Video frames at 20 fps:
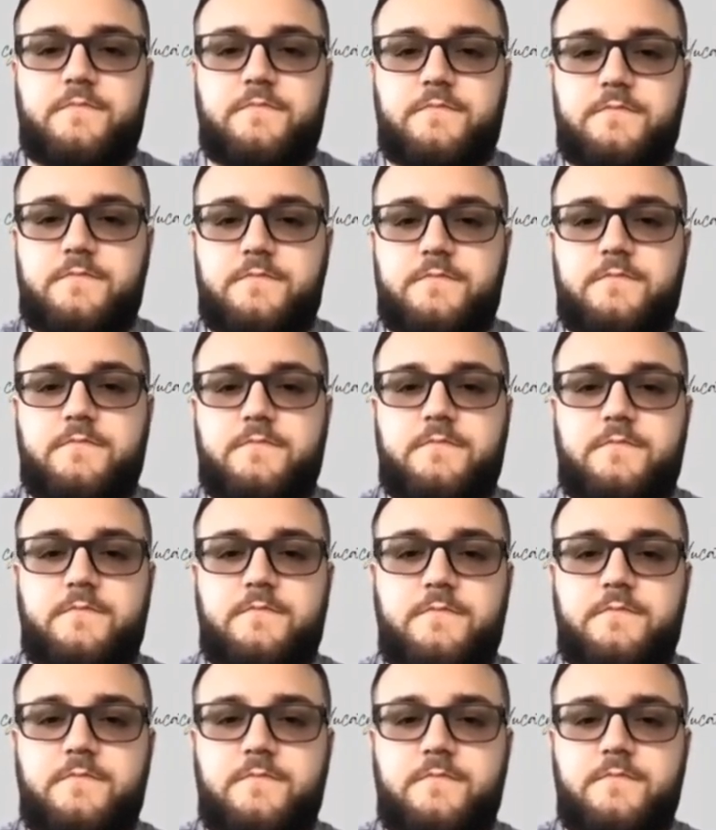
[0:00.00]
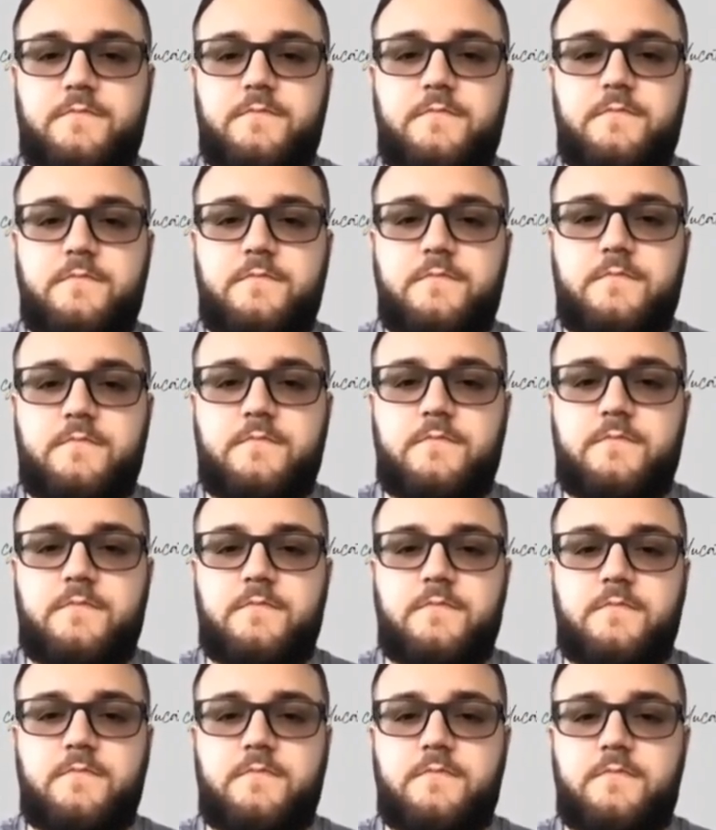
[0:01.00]

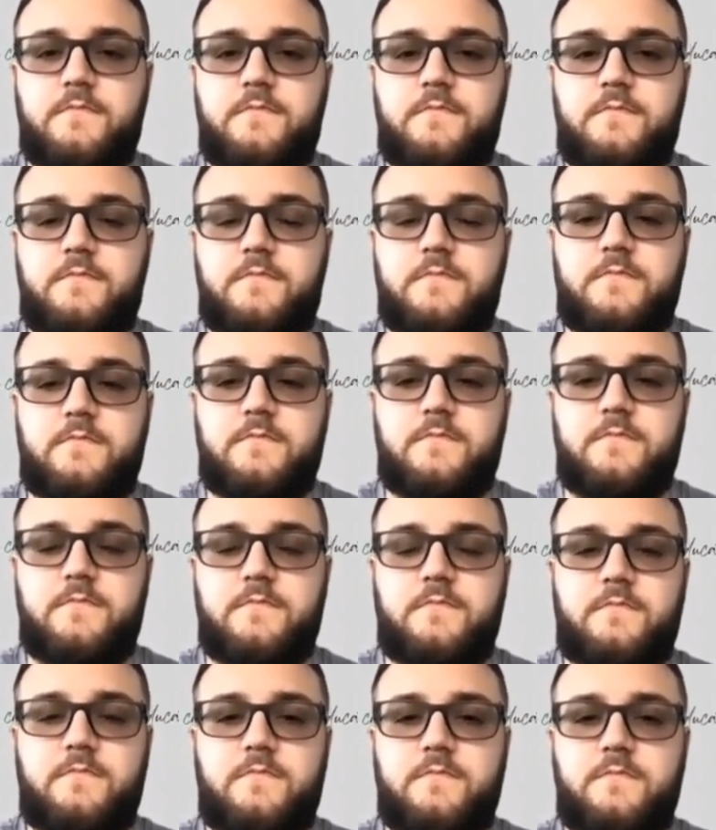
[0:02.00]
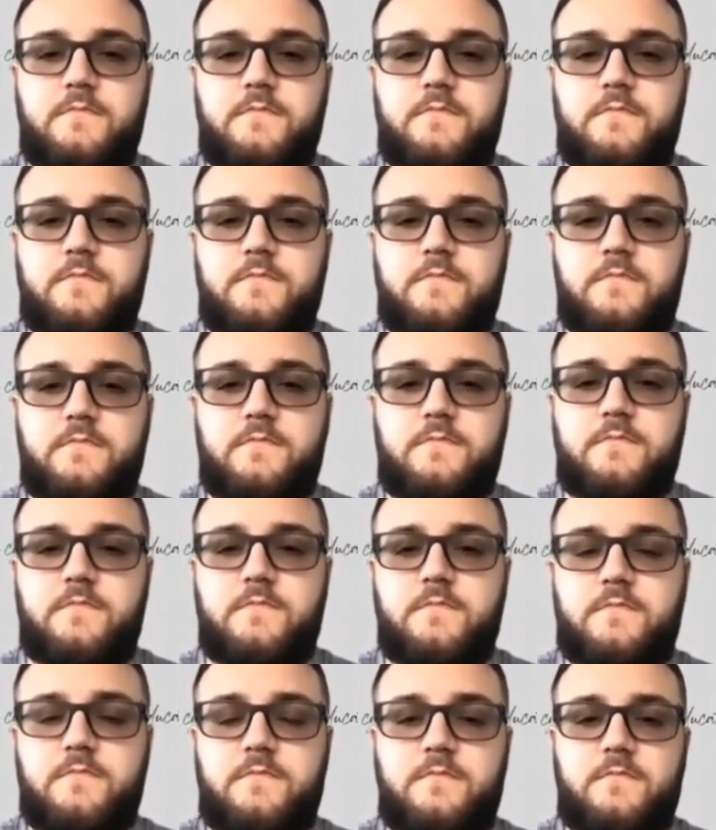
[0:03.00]

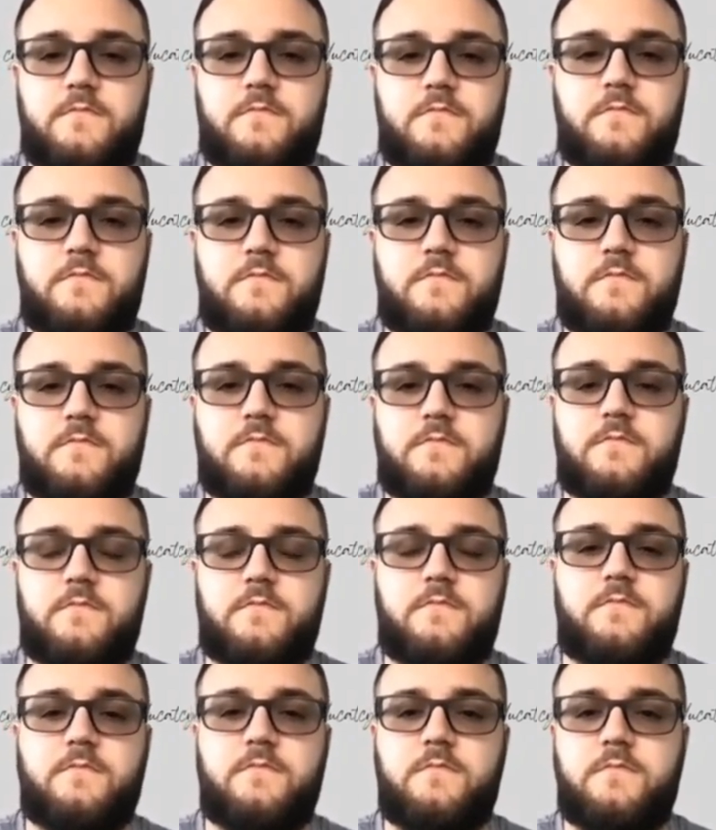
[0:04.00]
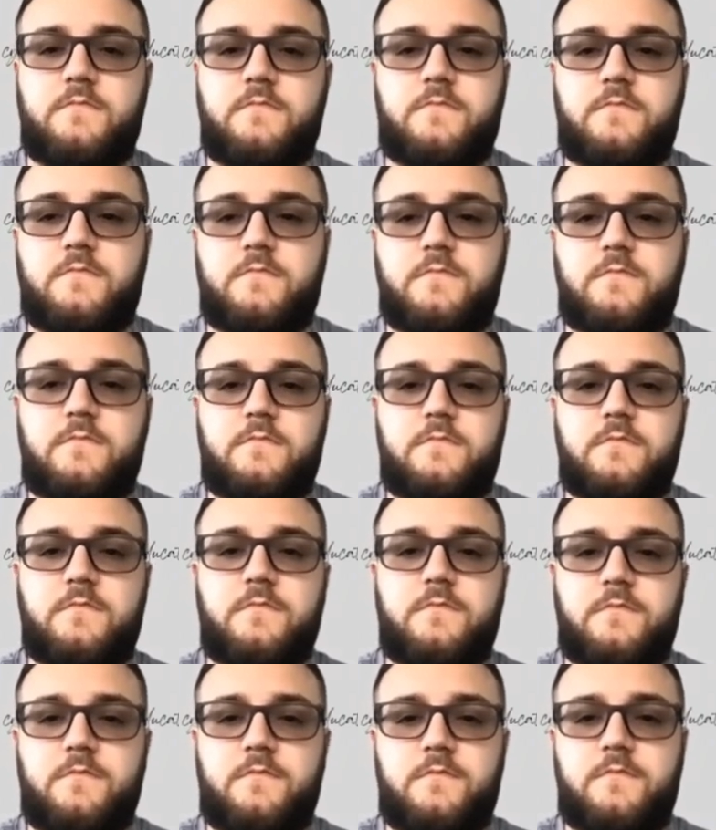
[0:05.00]

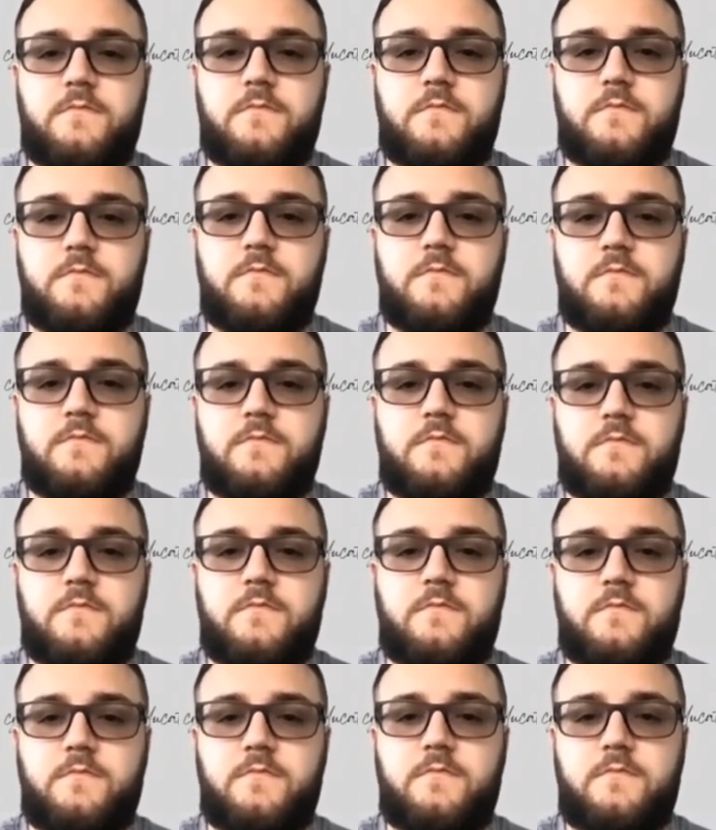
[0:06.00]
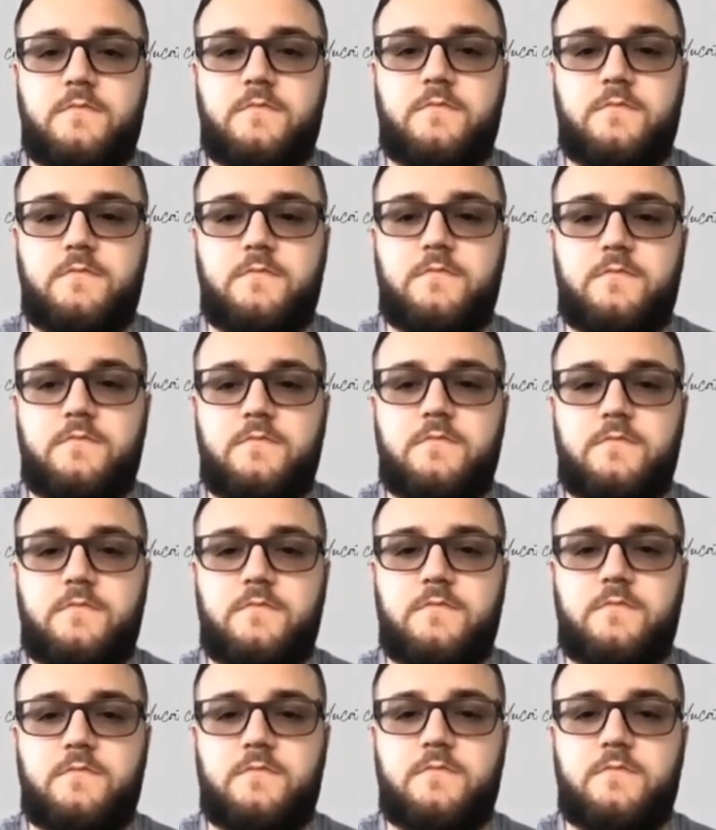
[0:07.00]
No words are spoken by the person on screen.